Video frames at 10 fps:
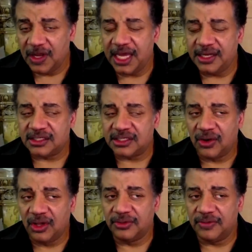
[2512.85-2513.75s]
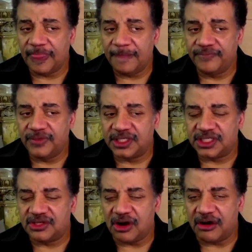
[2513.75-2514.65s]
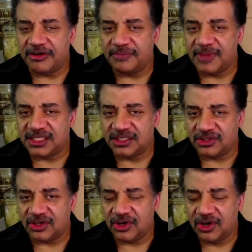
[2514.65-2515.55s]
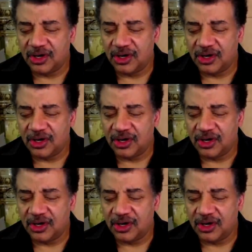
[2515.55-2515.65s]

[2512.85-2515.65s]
And it's called Starry Messenger,